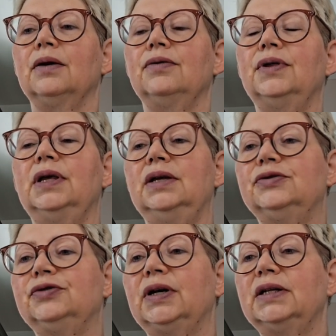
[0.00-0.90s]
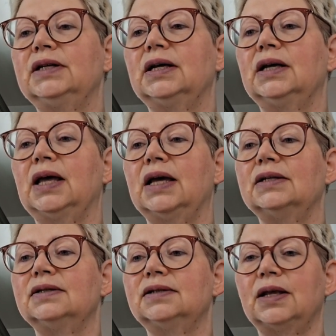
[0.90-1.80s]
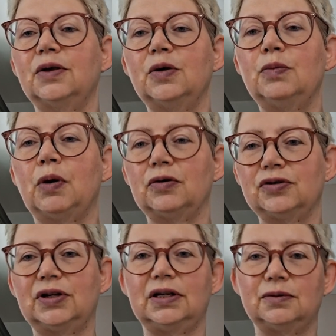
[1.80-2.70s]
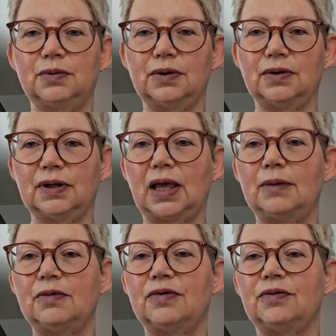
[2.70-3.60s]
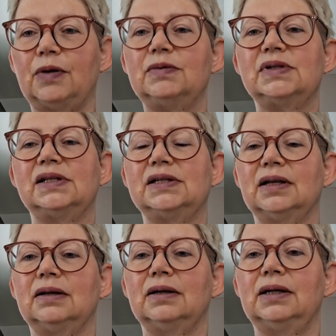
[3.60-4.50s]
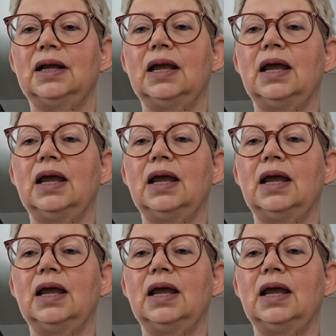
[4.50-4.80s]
The trader had decoupaged it with a Game of Thrones design,